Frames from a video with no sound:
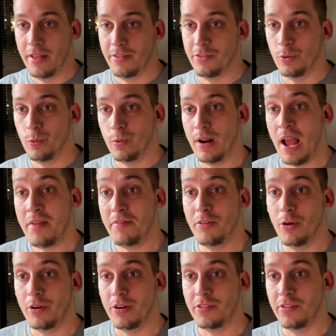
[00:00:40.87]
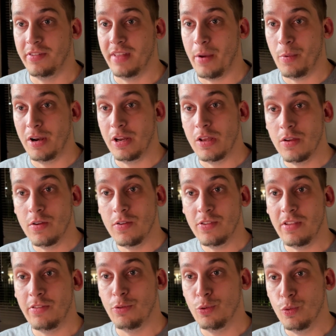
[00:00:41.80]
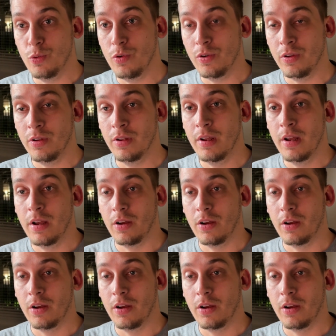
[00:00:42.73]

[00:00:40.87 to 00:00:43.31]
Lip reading: And so what I've noticed is that when you use a tool